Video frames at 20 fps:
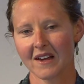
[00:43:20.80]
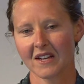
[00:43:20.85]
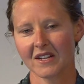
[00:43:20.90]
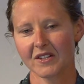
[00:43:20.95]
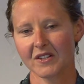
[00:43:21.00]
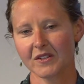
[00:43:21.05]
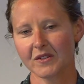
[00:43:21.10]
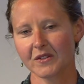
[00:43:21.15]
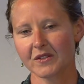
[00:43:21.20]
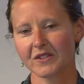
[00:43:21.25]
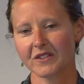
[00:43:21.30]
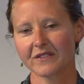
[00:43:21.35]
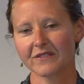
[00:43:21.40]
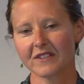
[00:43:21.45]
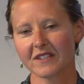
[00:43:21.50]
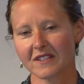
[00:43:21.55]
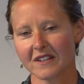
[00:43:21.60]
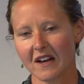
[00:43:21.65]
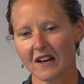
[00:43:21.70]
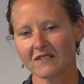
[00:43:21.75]
News of
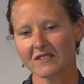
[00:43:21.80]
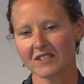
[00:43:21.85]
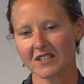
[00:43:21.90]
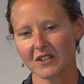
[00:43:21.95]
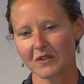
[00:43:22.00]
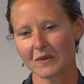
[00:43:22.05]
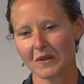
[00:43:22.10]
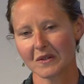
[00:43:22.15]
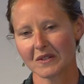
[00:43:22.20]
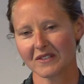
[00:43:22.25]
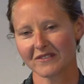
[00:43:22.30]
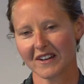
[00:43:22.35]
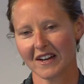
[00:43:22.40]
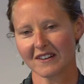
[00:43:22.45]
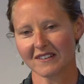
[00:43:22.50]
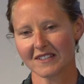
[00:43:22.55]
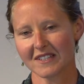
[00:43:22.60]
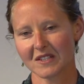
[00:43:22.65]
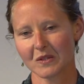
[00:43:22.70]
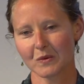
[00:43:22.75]
the novel
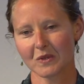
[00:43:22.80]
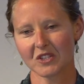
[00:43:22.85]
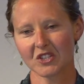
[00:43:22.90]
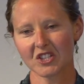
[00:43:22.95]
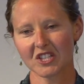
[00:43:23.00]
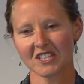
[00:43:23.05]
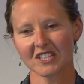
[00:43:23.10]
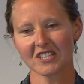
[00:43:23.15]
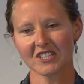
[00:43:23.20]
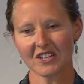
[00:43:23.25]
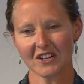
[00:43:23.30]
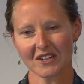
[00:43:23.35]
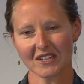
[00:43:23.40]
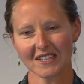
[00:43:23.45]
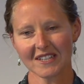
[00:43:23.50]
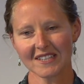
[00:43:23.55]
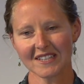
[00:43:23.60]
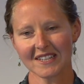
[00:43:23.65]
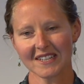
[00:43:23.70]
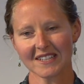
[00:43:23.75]
coronavirus was just
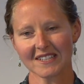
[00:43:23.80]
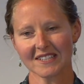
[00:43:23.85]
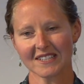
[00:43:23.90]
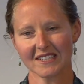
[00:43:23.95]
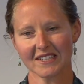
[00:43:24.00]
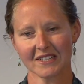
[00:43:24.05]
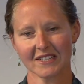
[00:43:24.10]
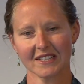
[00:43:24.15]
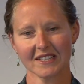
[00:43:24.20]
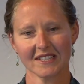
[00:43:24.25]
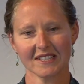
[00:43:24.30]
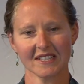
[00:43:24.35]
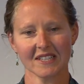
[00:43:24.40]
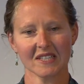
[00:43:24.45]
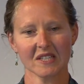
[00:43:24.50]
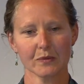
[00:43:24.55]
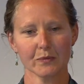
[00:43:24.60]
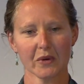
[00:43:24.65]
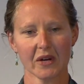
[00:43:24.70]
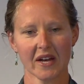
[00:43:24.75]
starting to get serious
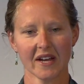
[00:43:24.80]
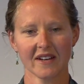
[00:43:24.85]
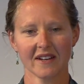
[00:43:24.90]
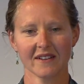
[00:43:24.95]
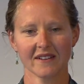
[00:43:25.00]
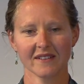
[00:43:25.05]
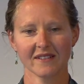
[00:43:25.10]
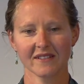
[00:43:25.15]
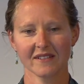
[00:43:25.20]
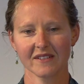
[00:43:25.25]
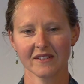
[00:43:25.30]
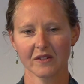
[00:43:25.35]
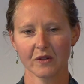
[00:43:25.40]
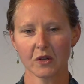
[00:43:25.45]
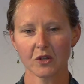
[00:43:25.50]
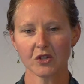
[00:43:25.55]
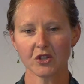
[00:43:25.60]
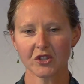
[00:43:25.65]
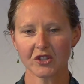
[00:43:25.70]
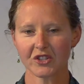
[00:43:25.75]
and spread.
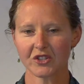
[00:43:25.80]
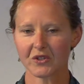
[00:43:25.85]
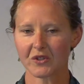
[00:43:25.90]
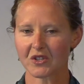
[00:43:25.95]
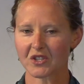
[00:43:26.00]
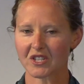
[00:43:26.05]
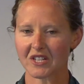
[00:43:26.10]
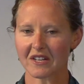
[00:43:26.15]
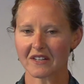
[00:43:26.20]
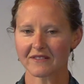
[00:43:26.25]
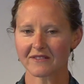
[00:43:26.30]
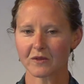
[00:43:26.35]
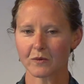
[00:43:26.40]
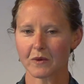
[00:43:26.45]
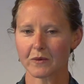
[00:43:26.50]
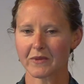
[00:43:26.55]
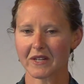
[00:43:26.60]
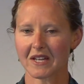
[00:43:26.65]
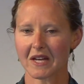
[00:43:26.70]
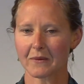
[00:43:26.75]
Grocery store shelves
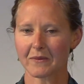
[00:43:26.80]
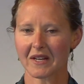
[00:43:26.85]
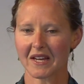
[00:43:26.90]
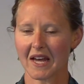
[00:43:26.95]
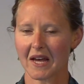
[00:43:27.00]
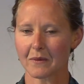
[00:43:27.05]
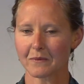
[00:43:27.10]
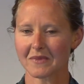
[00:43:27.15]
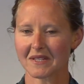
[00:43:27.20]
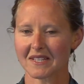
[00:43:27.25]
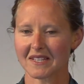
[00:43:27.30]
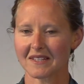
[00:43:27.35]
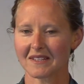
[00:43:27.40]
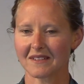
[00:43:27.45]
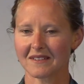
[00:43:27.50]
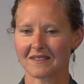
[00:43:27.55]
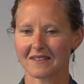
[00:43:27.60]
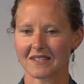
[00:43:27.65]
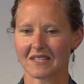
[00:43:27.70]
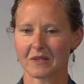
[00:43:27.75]
were becoming
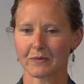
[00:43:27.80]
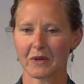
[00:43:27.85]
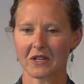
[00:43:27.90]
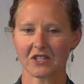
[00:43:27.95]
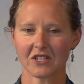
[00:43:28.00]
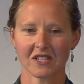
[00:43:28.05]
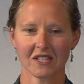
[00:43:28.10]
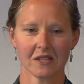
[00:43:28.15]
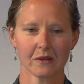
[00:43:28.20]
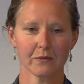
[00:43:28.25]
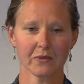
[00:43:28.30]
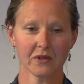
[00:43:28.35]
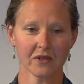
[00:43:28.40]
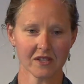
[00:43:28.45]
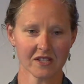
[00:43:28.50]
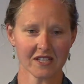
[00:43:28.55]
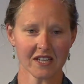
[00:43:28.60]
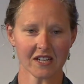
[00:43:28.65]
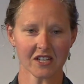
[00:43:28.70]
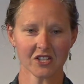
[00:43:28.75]
empty, especially the bulk
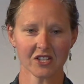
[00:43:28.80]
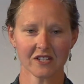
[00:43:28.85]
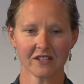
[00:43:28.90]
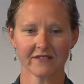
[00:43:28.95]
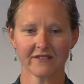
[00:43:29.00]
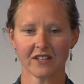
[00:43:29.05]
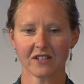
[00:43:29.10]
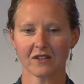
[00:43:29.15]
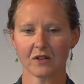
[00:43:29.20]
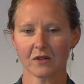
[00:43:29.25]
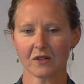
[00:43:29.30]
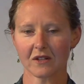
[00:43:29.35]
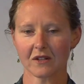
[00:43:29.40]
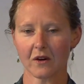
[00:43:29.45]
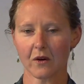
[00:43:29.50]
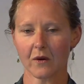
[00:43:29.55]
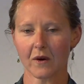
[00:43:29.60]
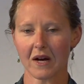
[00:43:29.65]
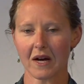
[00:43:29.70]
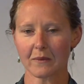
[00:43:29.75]
section of our local
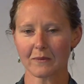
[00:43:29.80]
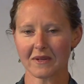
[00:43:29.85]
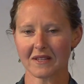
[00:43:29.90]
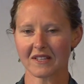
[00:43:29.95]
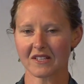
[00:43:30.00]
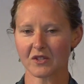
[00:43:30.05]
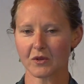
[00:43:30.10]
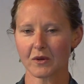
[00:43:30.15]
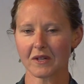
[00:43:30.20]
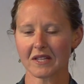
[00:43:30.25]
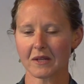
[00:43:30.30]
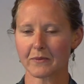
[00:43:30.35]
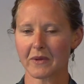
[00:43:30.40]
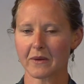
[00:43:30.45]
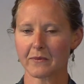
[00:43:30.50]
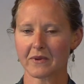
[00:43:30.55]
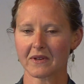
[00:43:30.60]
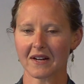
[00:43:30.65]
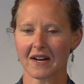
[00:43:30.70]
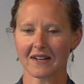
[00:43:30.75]
co-op and the toilet
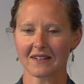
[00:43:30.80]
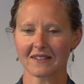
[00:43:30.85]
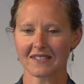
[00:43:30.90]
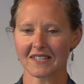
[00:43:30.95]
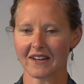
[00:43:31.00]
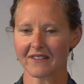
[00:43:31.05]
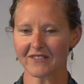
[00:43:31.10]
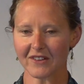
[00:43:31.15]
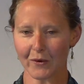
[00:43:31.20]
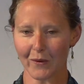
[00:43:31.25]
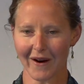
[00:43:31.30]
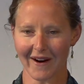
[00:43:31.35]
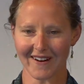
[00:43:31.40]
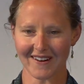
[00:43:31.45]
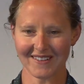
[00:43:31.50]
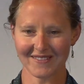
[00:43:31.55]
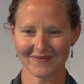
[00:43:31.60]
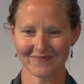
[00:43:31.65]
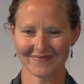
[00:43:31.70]
paper aisles everywhere.